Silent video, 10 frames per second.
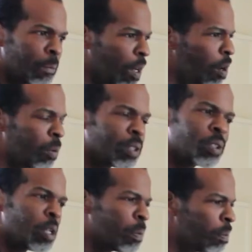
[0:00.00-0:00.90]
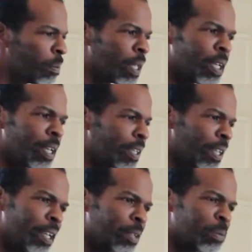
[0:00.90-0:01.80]
I always tell people, man,
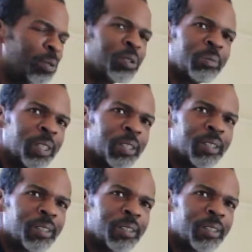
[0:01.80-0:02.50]
I like music, man.